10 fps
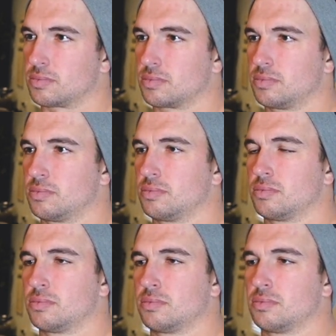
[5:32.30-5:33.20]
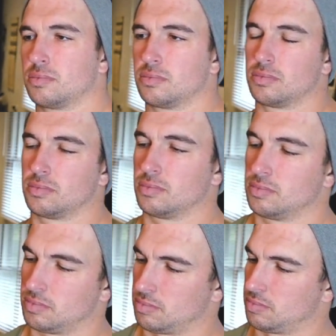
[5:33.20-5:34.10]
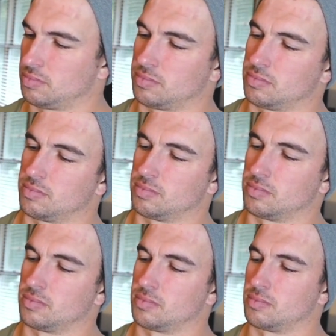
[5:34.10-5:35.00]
The person shown says nothing.